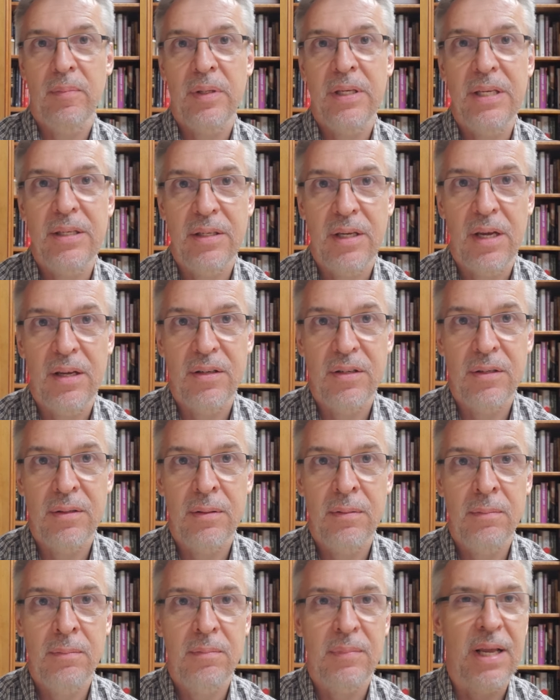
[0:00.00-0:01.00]
he says.
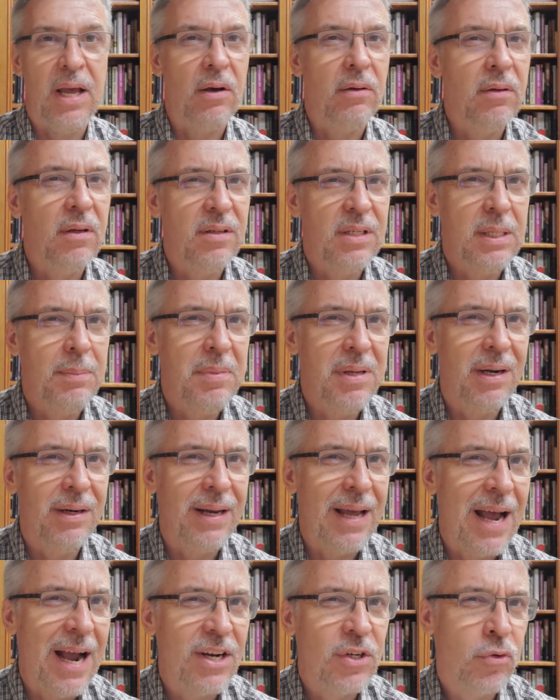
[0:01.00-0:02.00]
Now, does he mean an
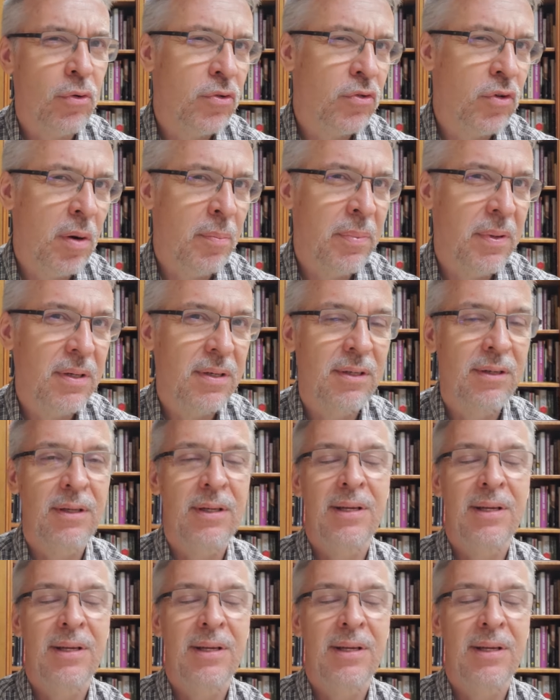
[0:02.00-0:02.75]
actual trumpet?